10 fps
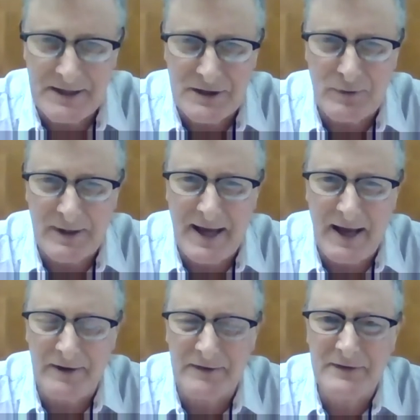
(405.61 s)
into
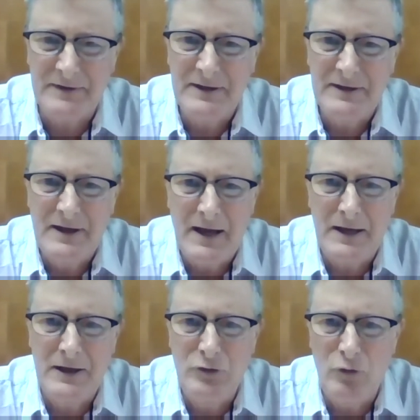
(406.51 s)
account
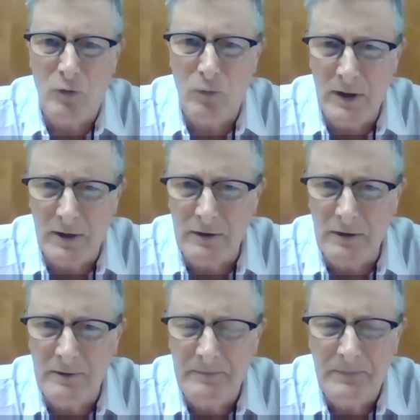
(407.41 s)
in your will,